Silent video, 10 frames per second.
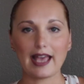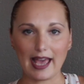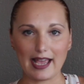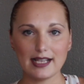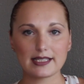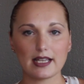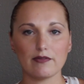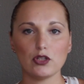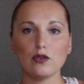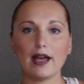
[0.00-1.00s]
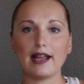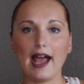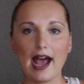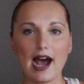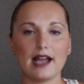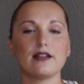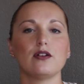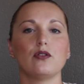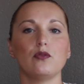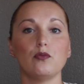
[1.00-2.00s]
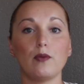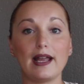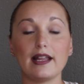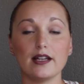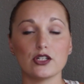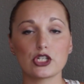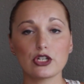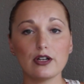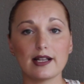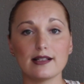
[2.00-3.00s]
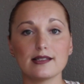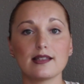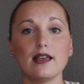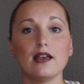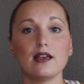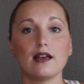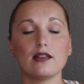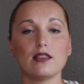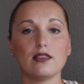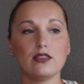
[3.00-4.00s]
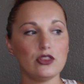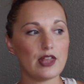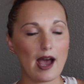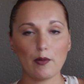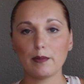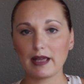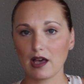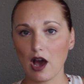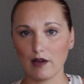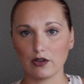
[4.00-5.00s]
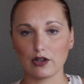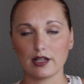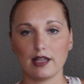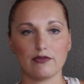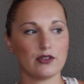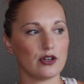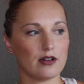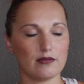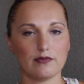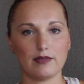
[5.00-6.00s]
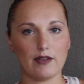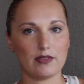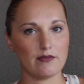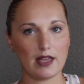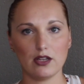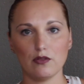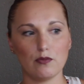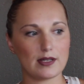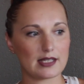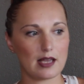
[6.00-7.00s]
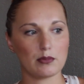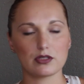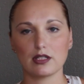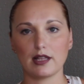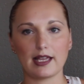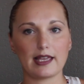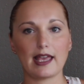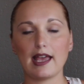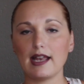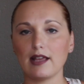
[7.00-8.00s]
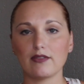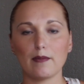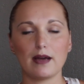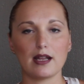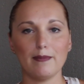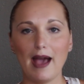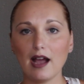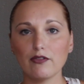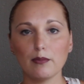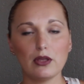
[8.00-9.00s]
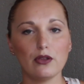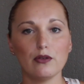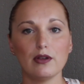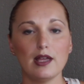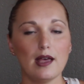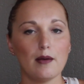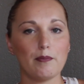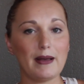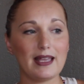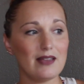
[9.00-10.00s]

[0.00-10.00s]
case, if you had wedding insurance, that would be covered if the venue wasn't able to get any of that money back from you. But